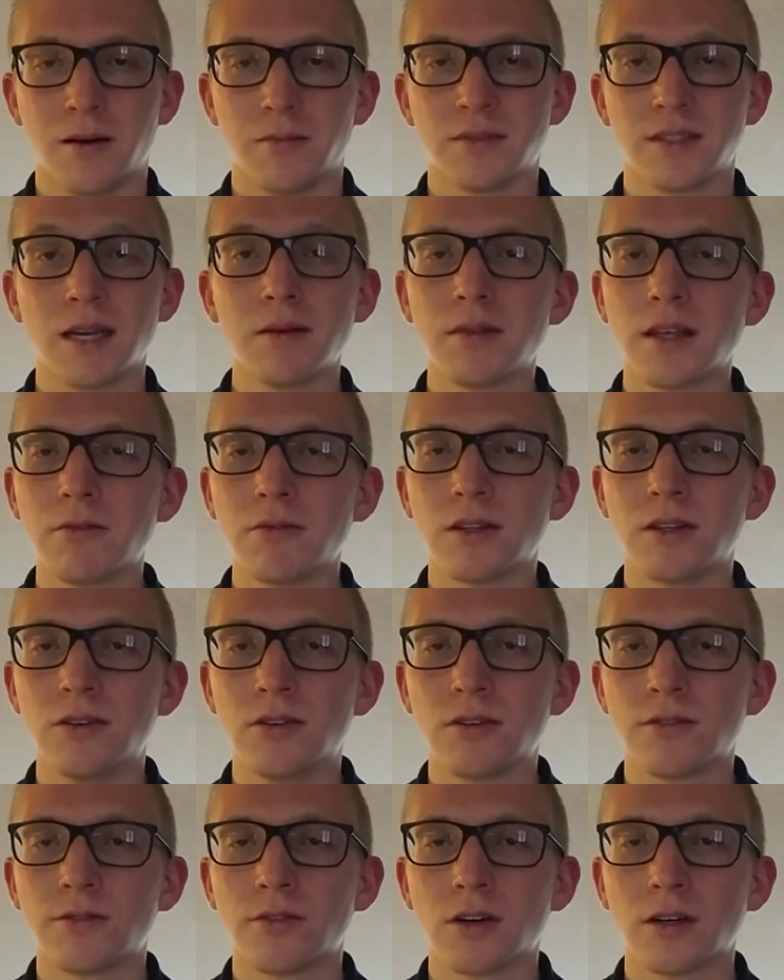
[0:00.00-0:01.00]
Same thing with
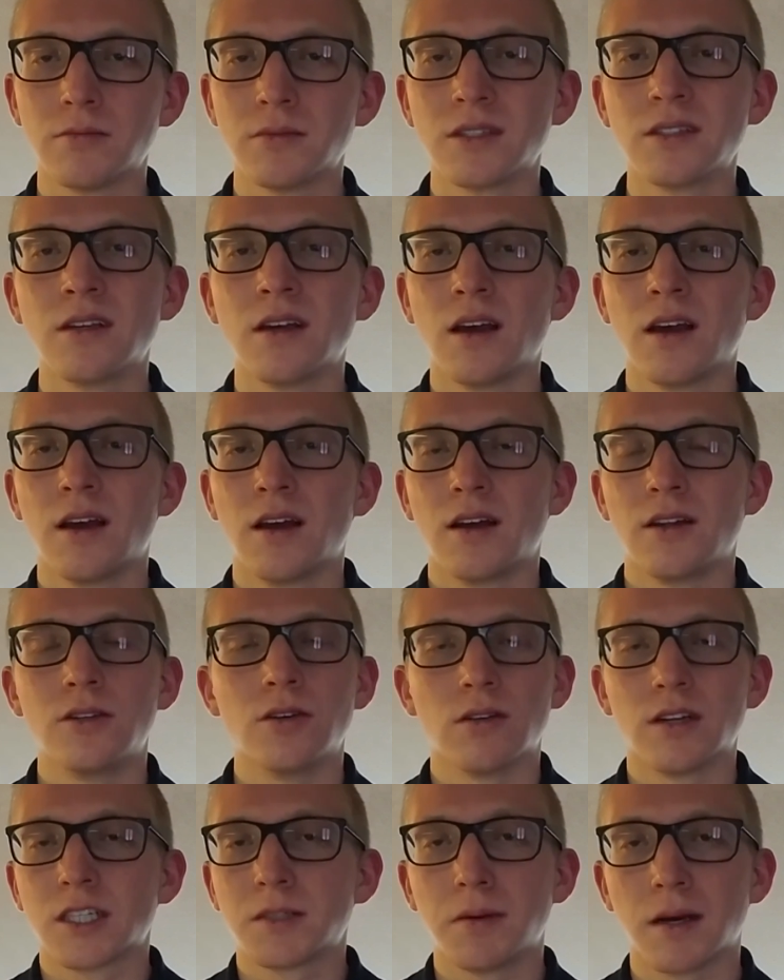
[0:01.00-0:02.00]
uniforms.
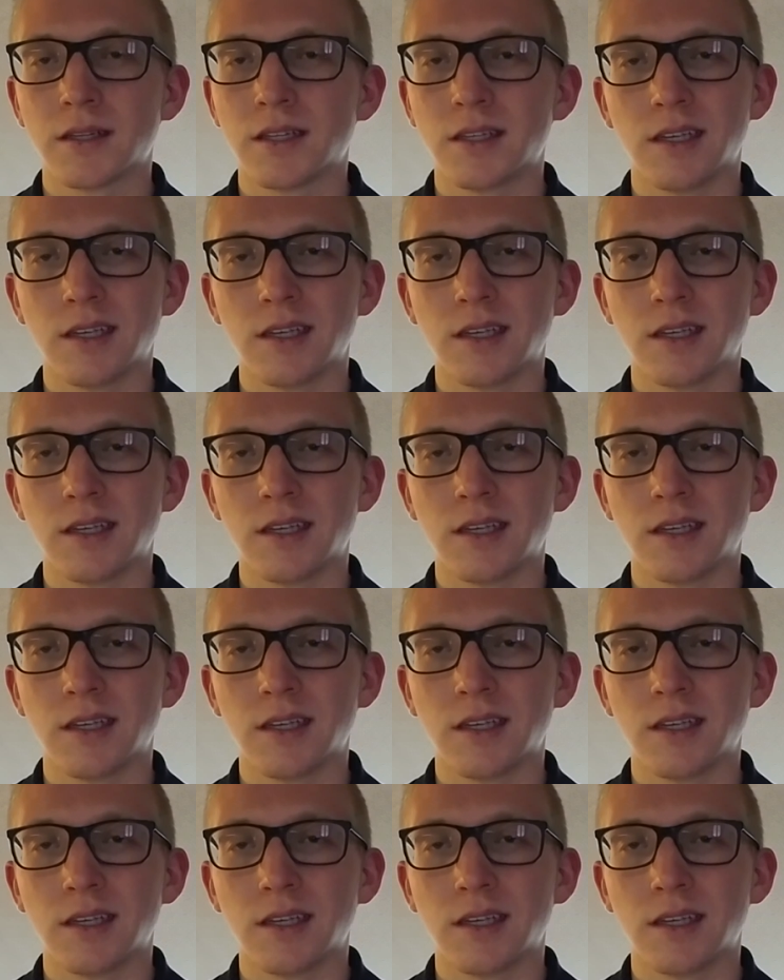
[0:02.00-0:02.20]
Don't expect